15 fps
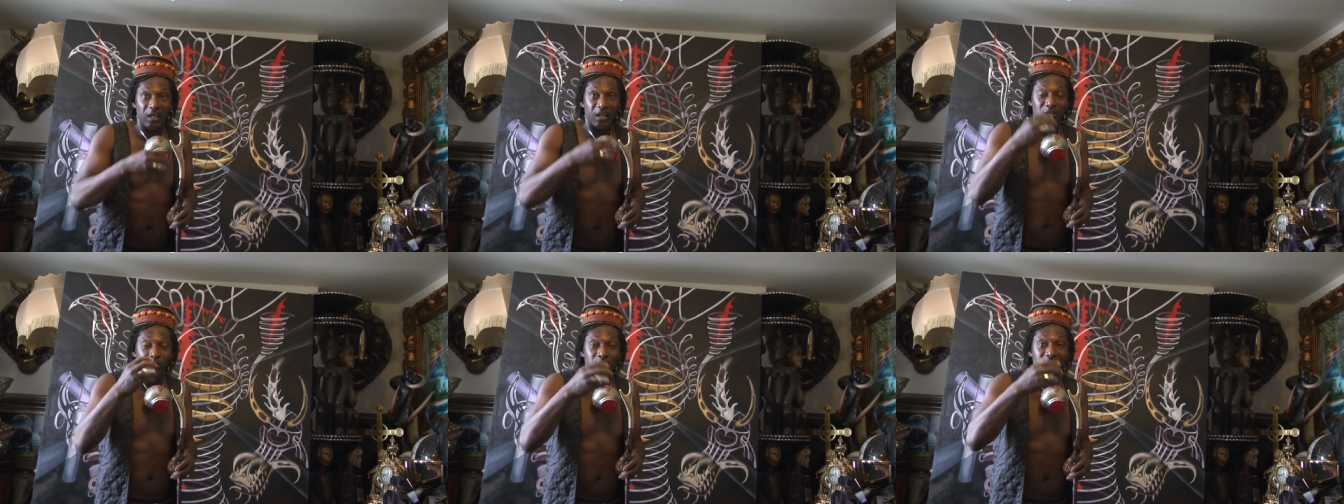
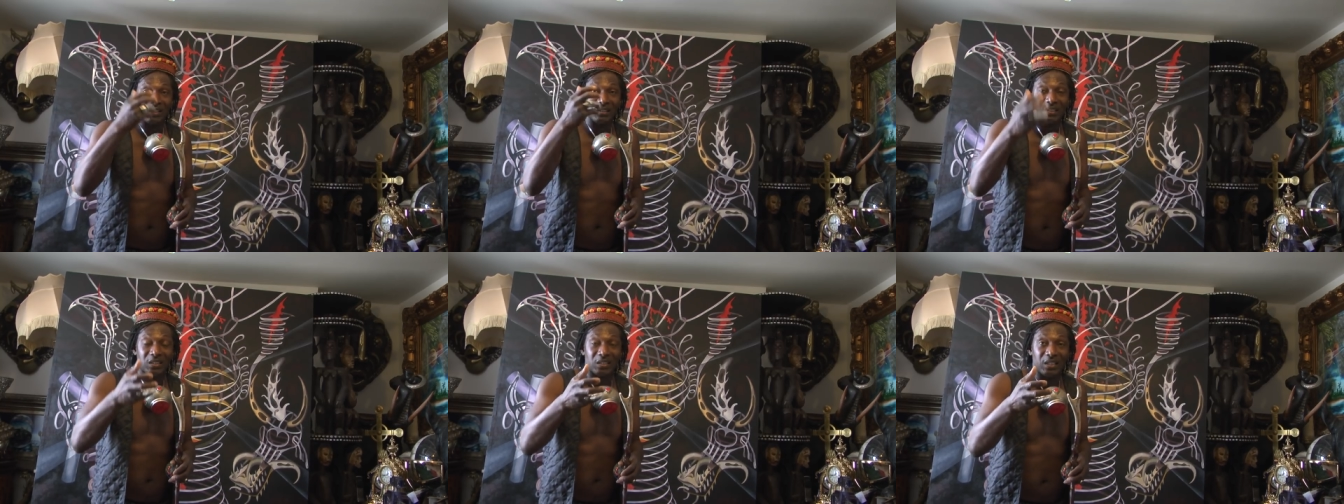and we
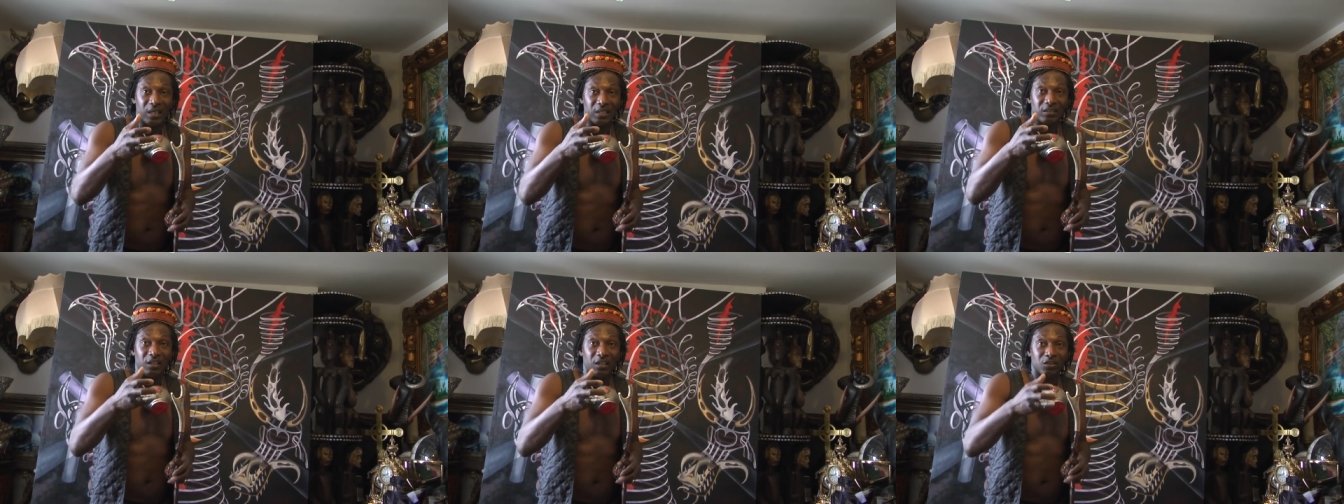can
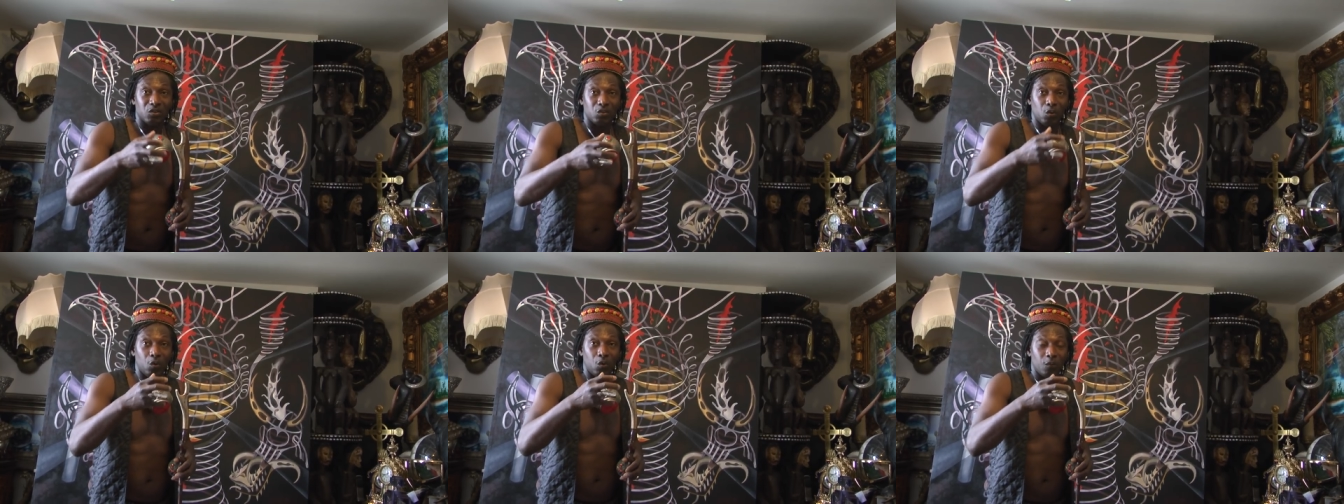decide
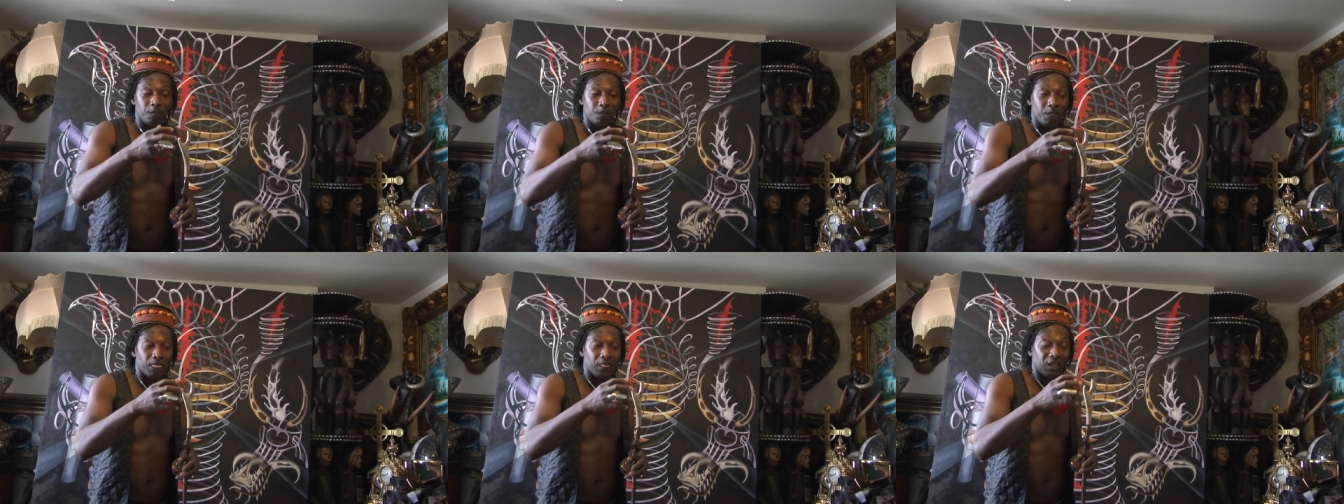
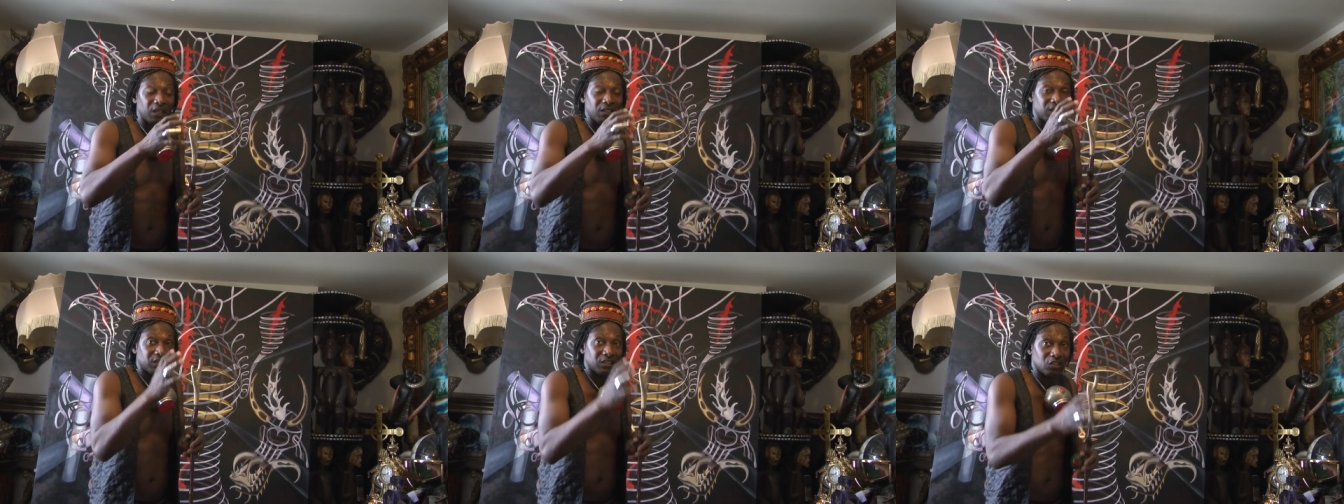to
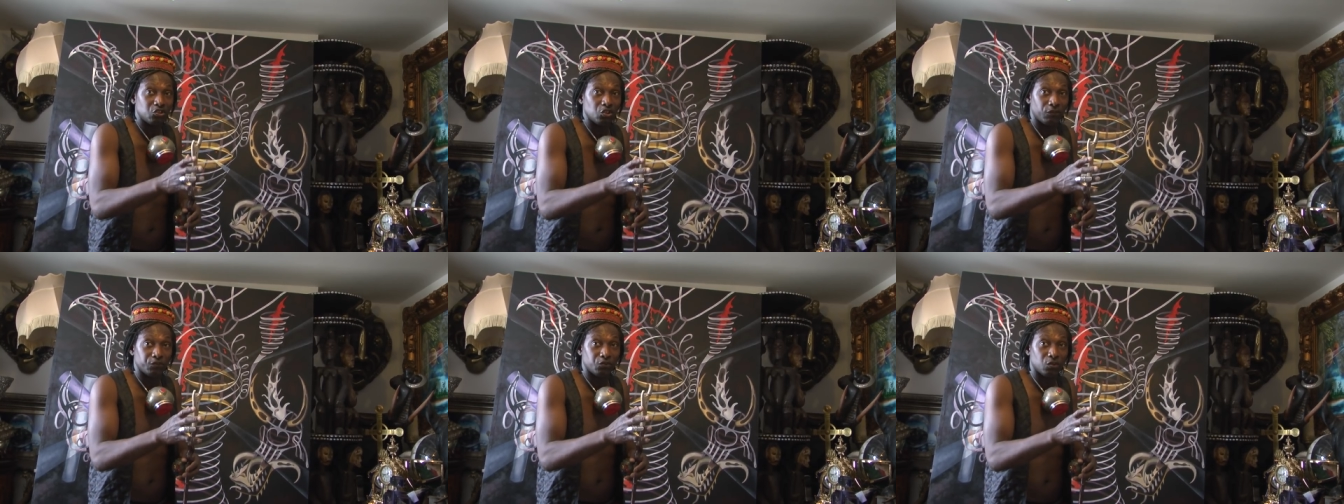get
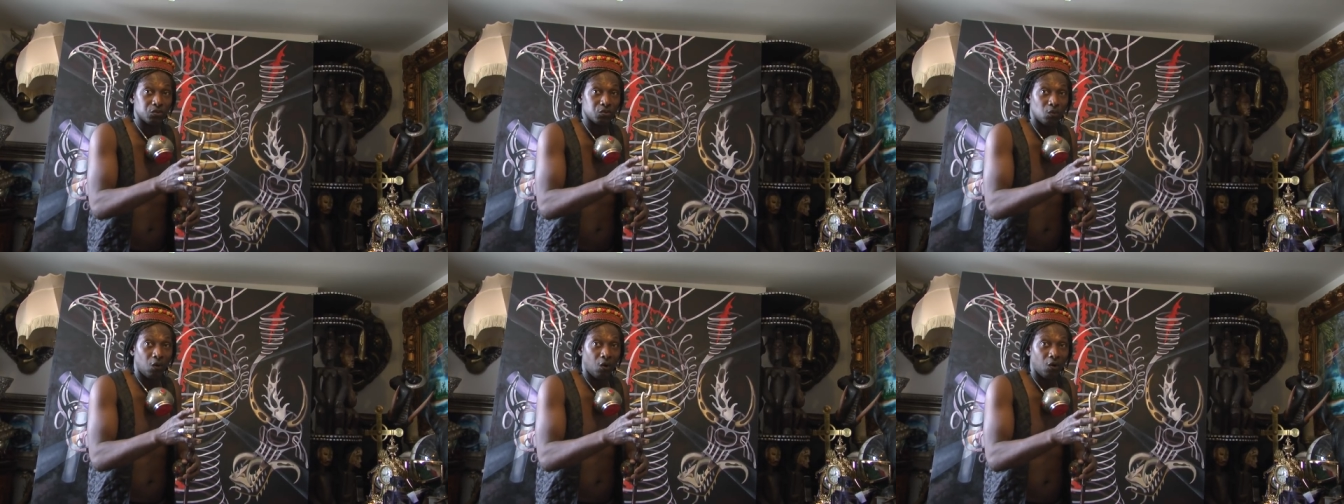rid of
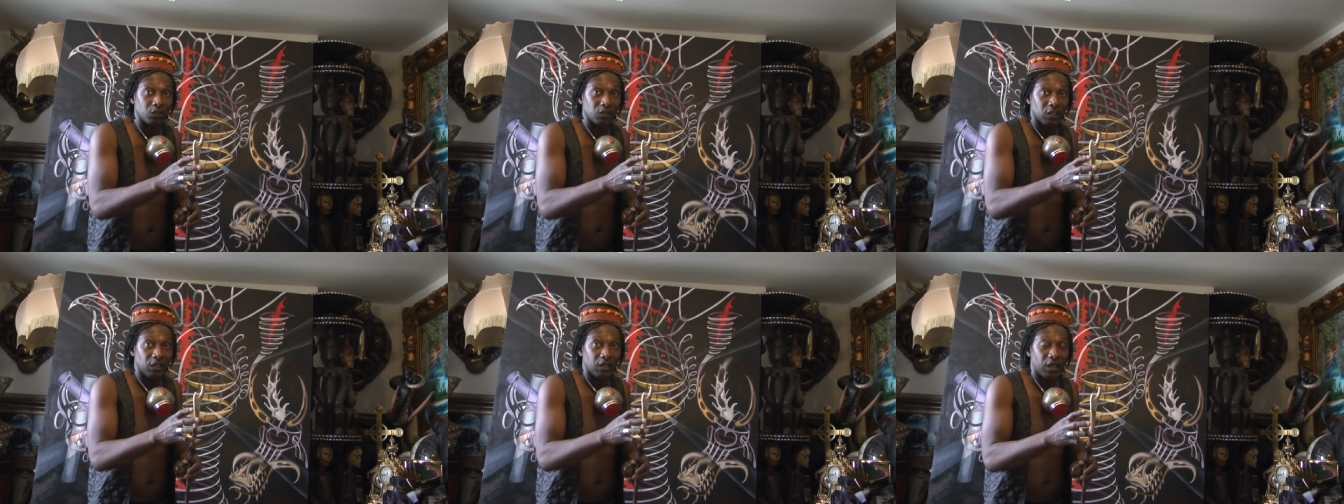those
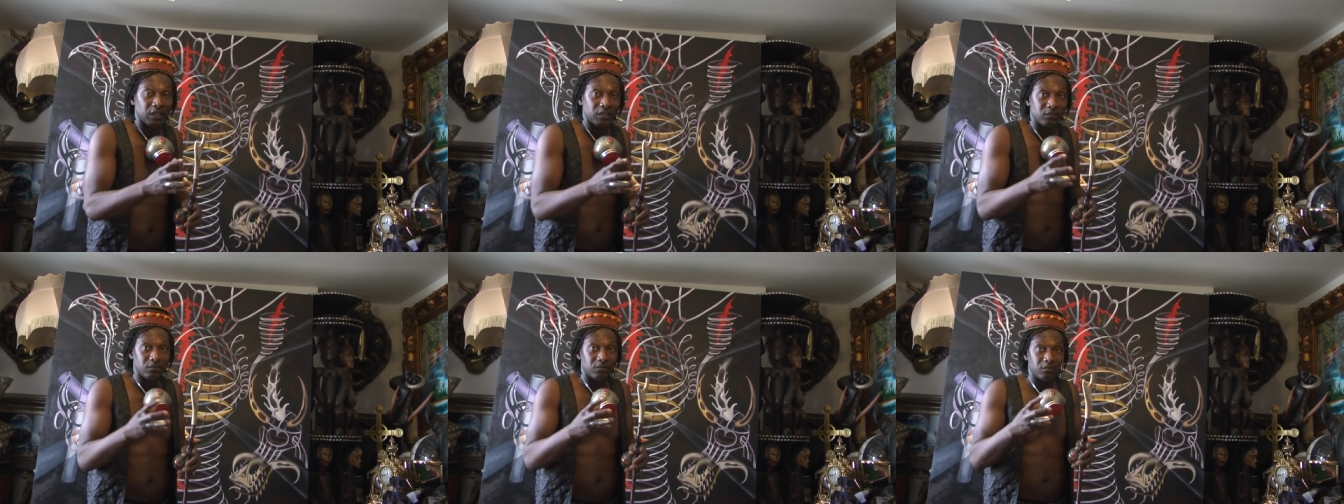words
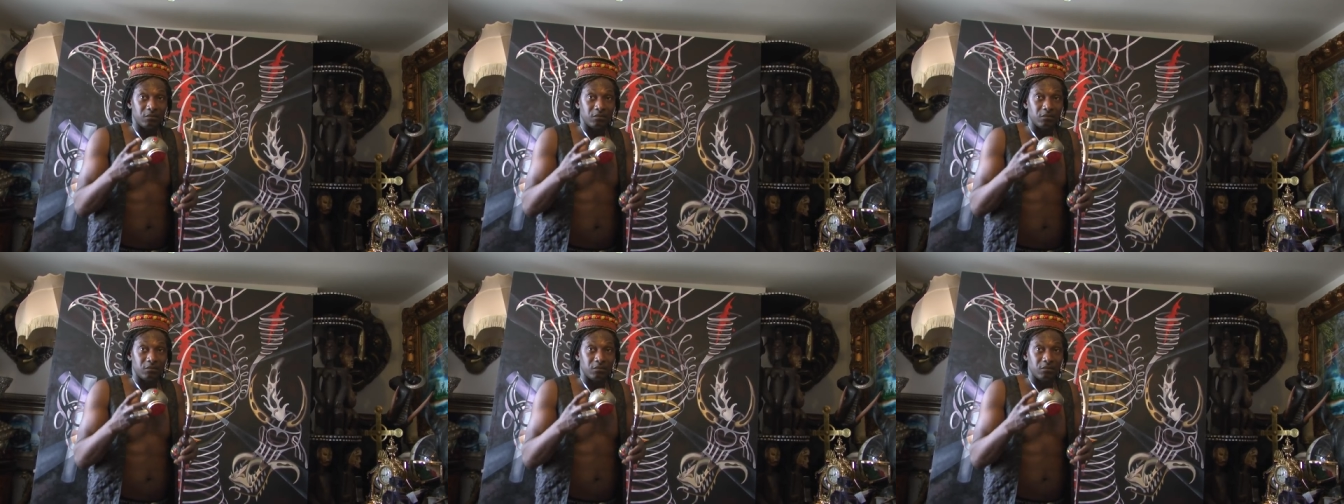and